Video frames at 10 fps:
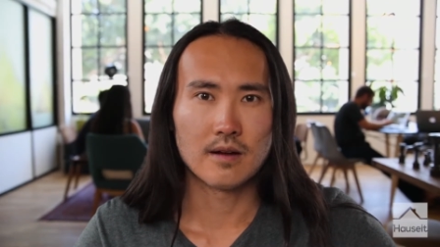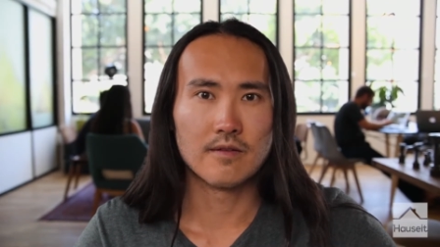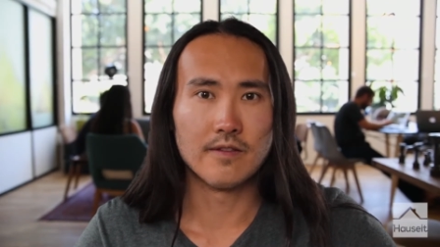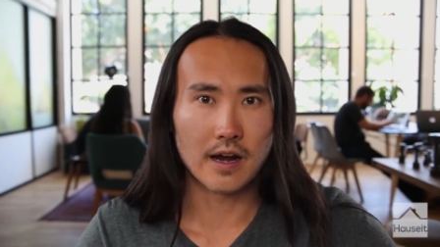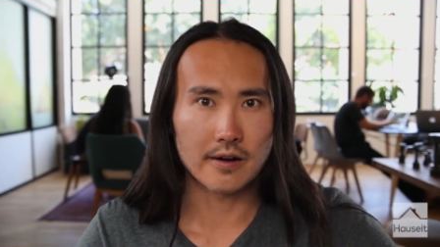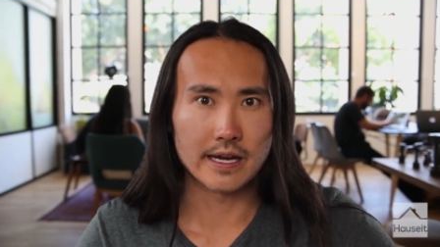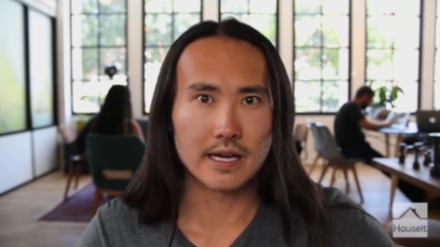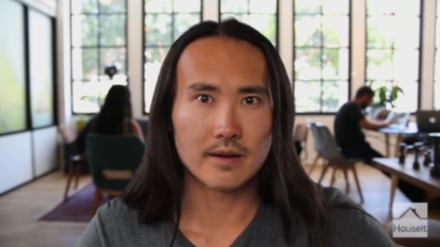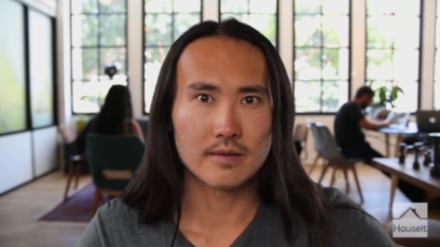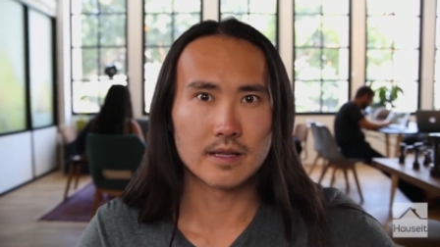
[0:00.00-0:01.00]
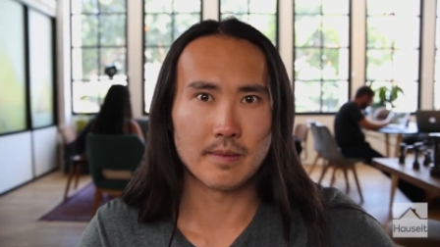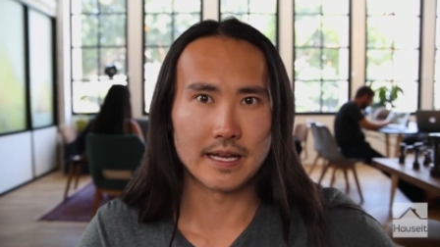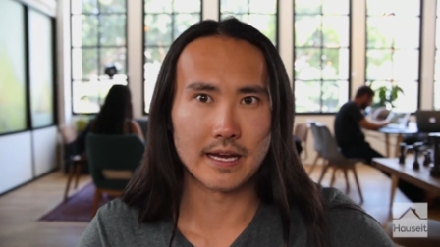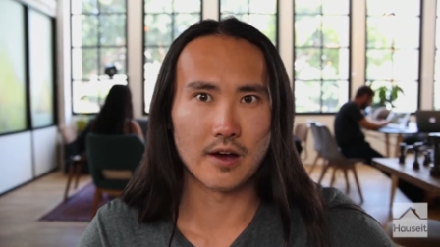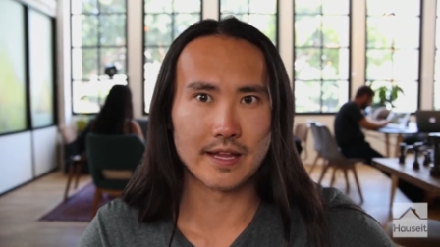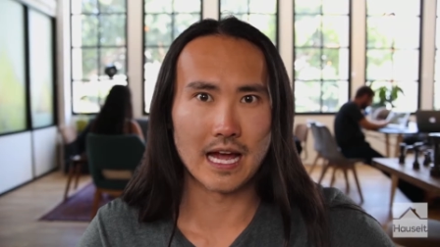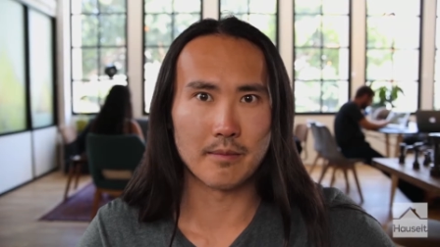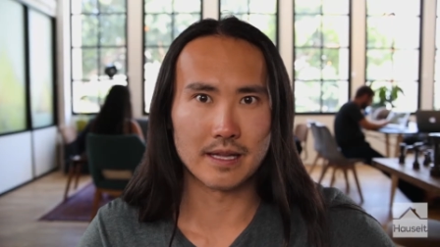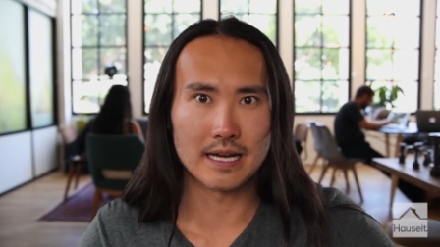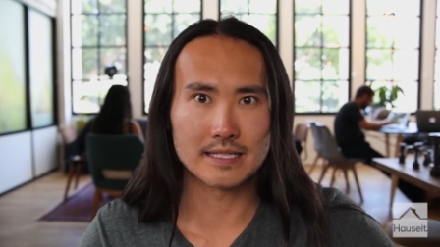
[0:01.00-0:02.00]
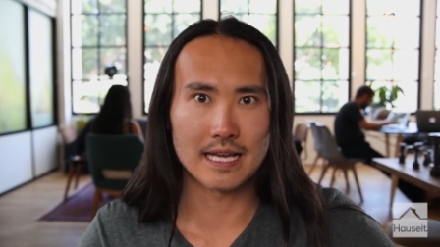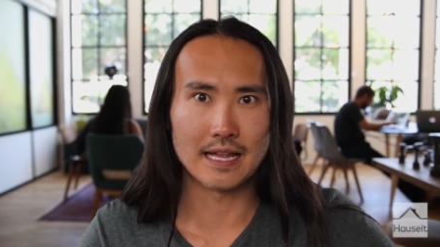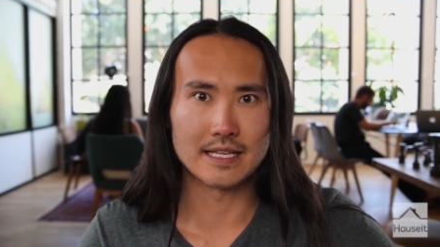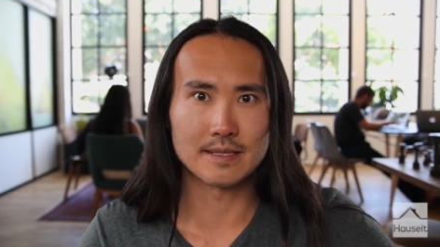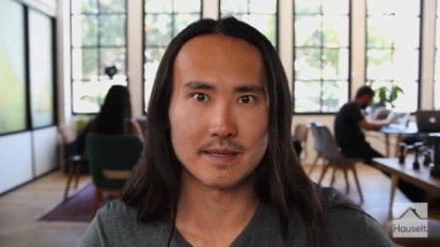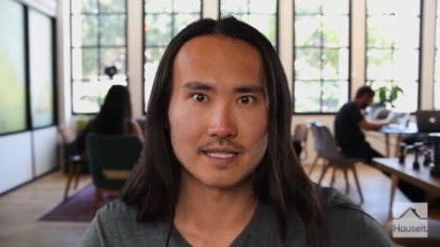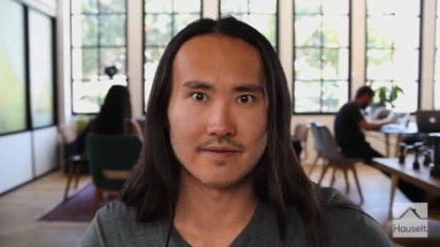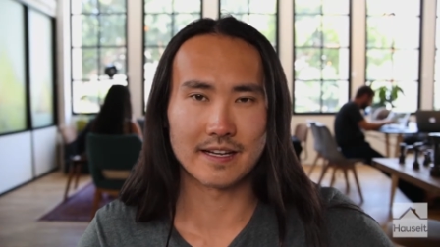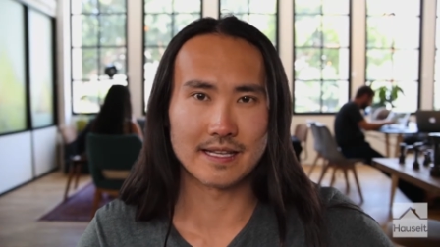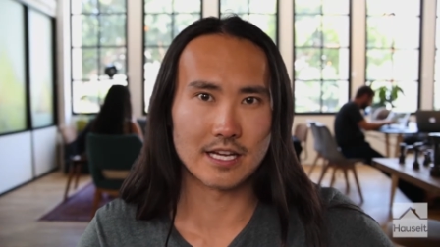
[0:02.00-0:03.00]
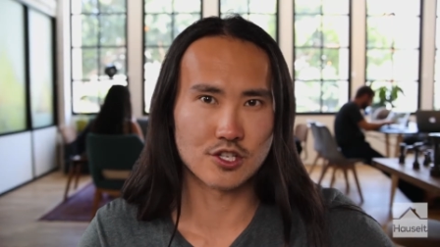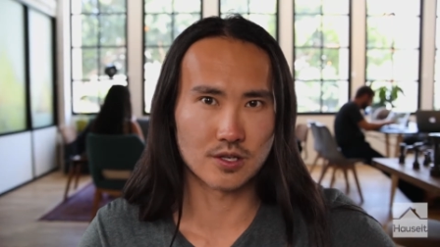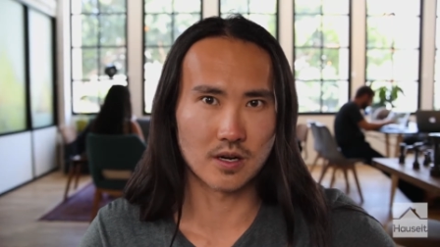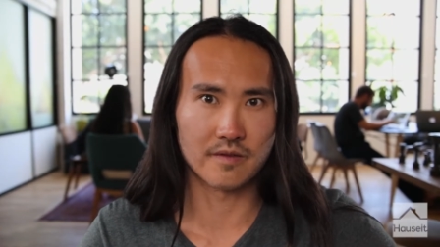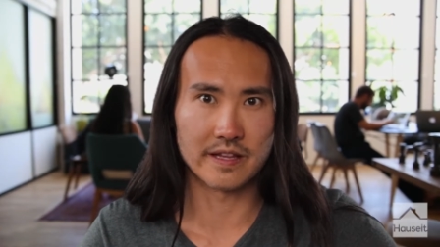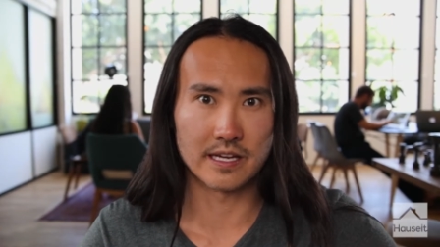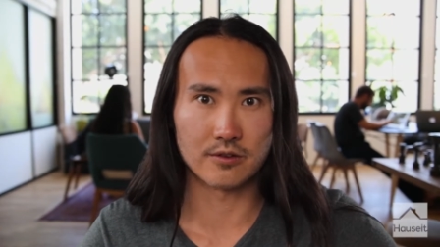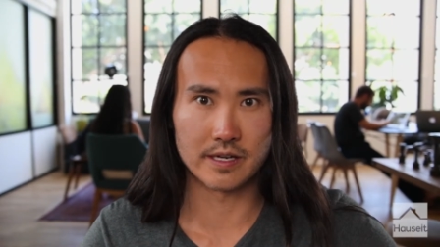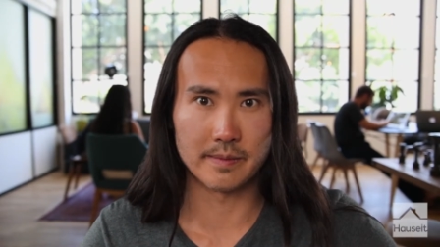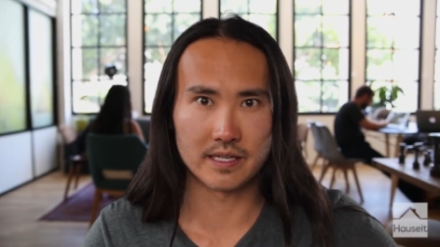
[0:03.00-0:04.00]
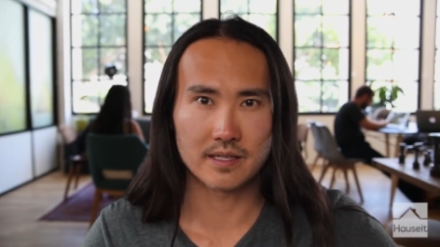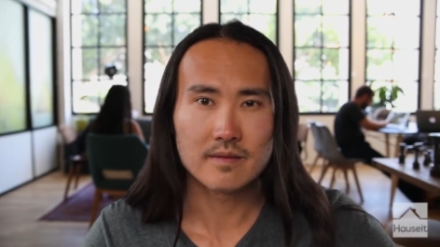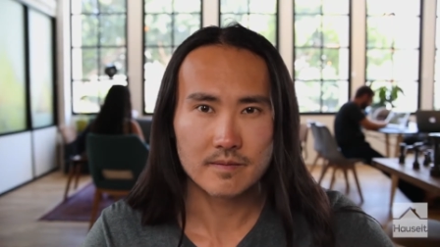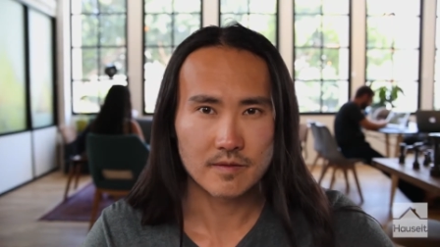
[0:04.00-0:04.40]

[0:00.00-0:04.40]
vary depending on the MLS and the specific nature of the agreement.